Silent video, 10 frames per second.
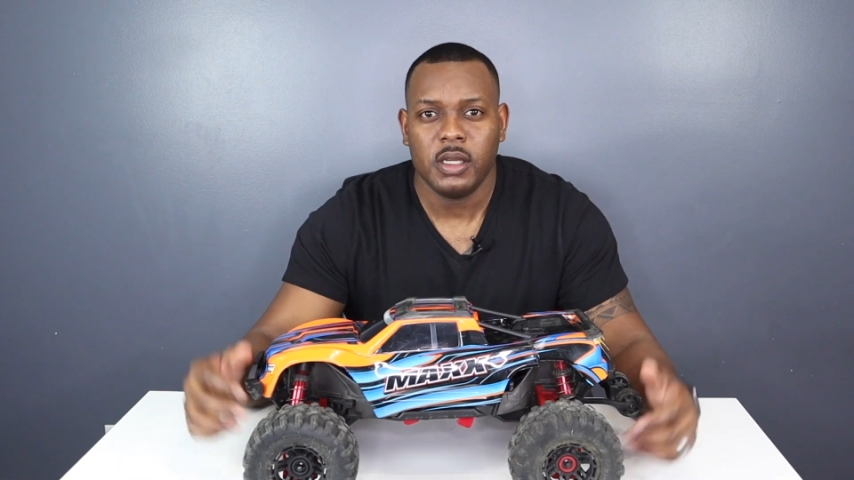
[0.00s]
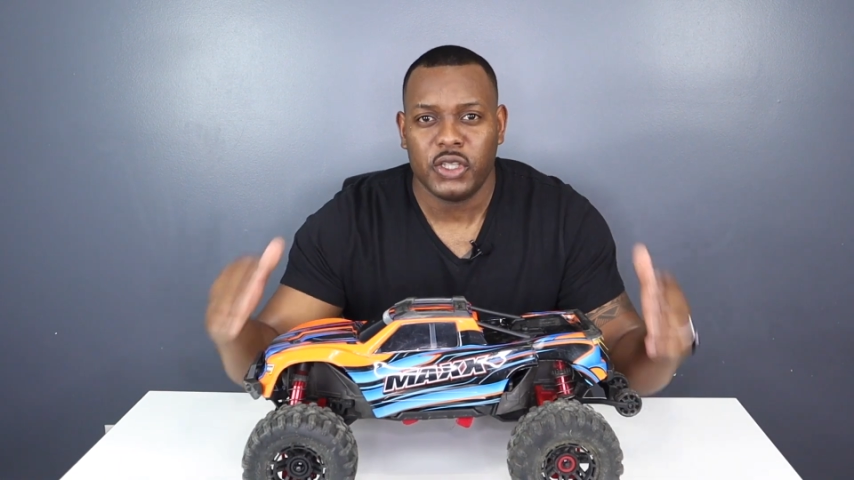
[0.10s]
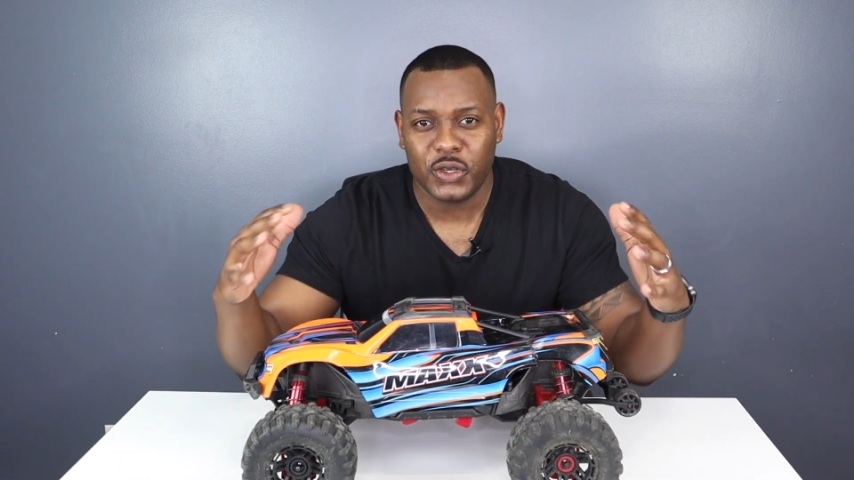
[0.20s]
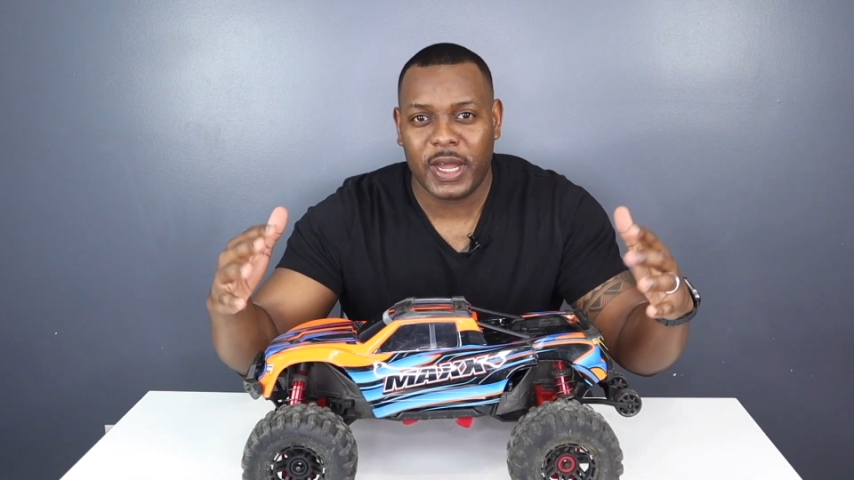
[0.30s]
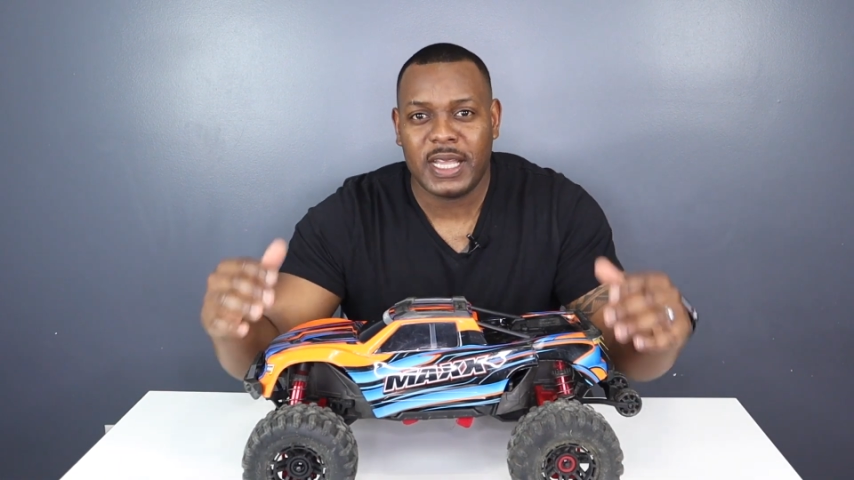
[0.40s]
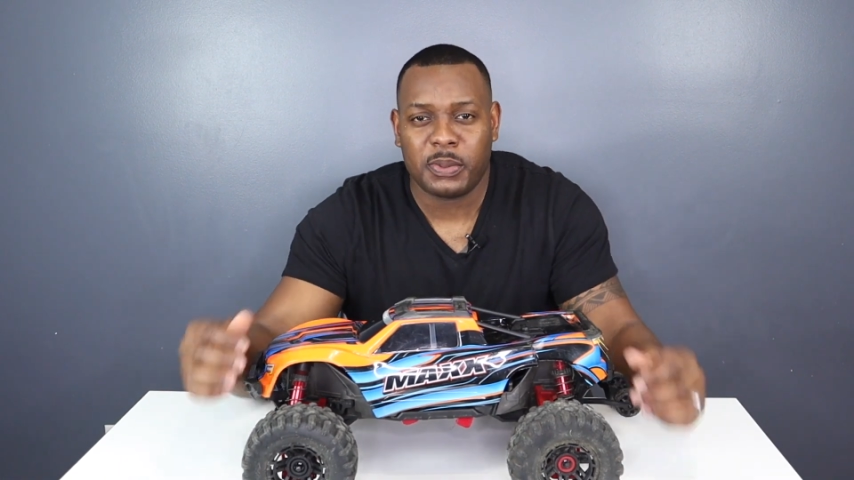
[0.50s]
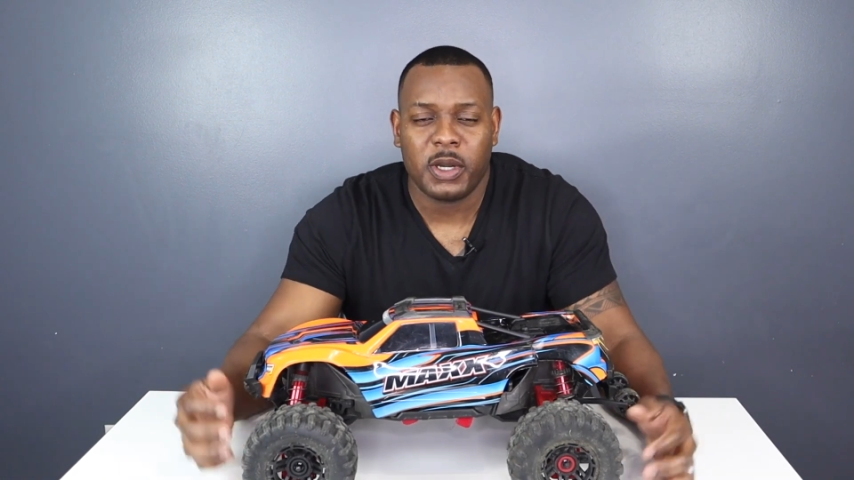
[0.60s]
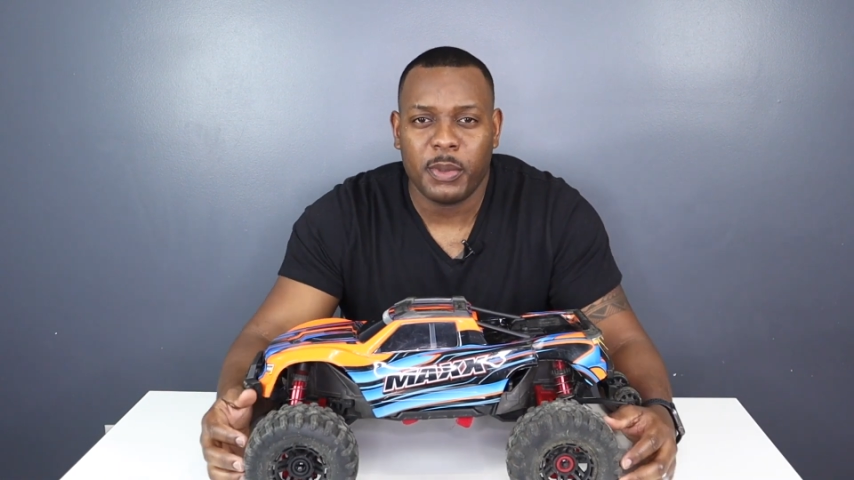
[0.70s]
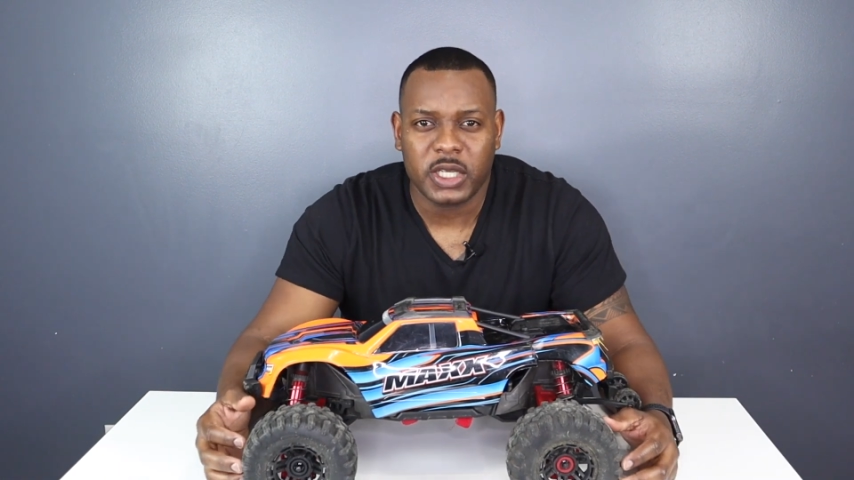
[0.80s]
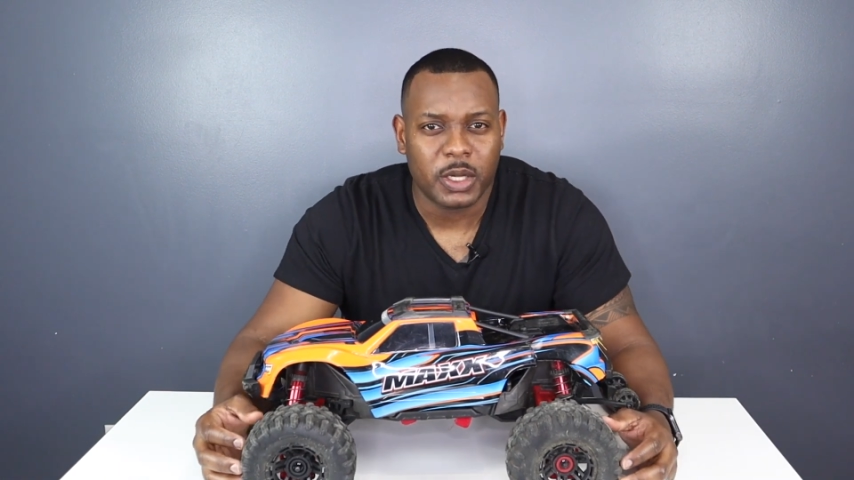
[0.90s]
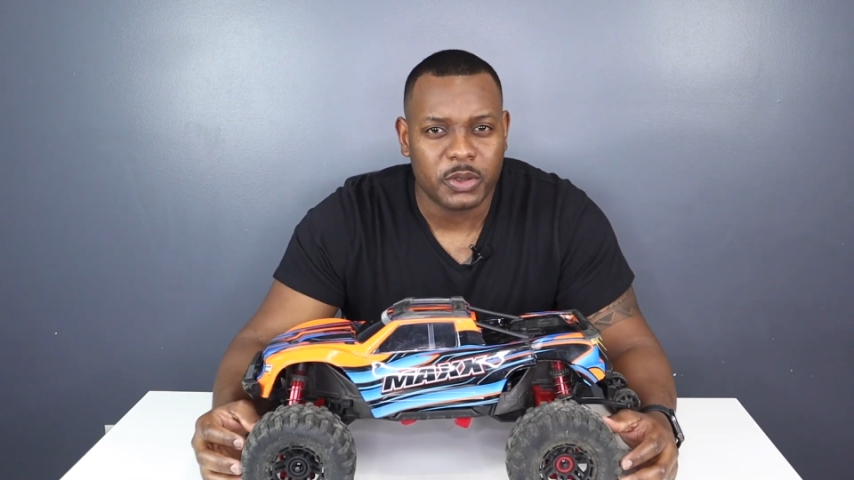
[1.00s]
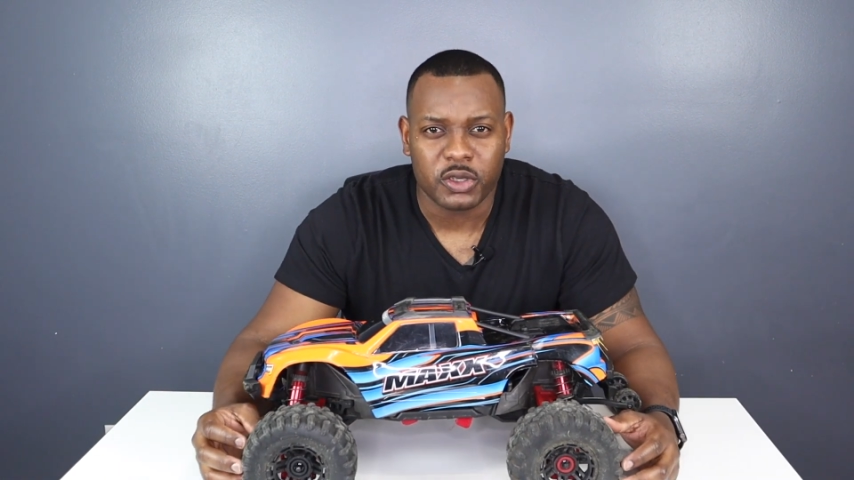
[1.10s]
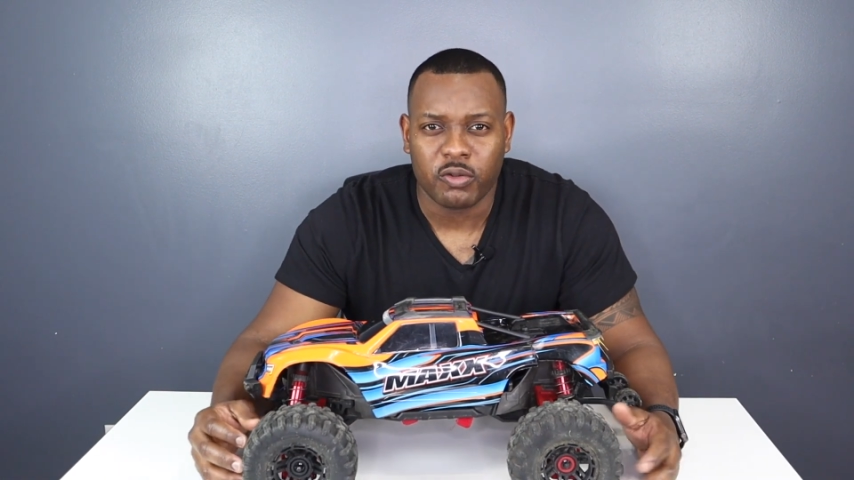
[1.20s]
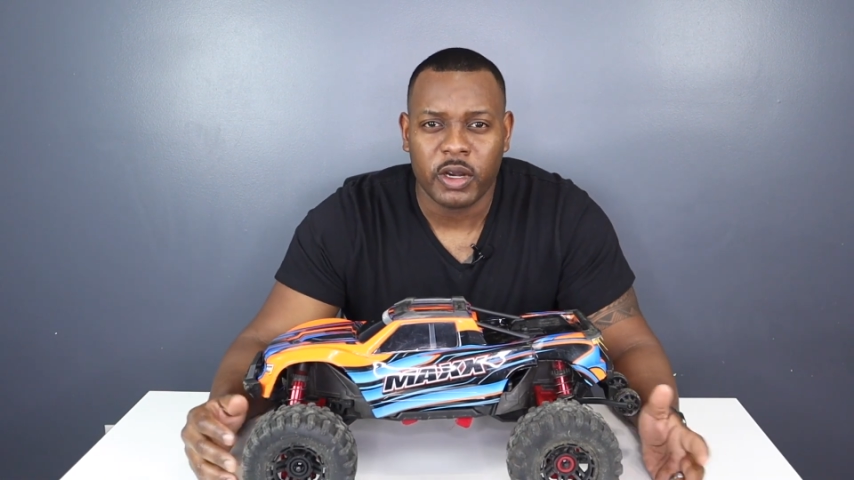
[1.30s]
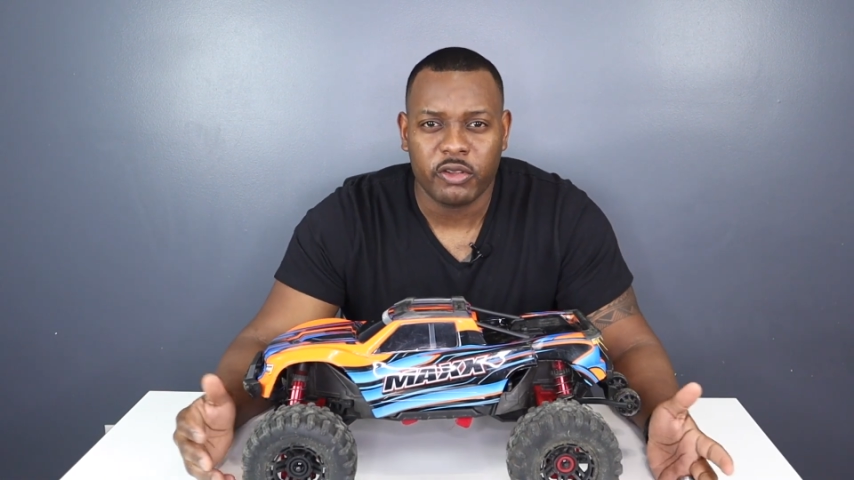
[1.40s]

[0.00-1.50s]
So guys, pretty much I was just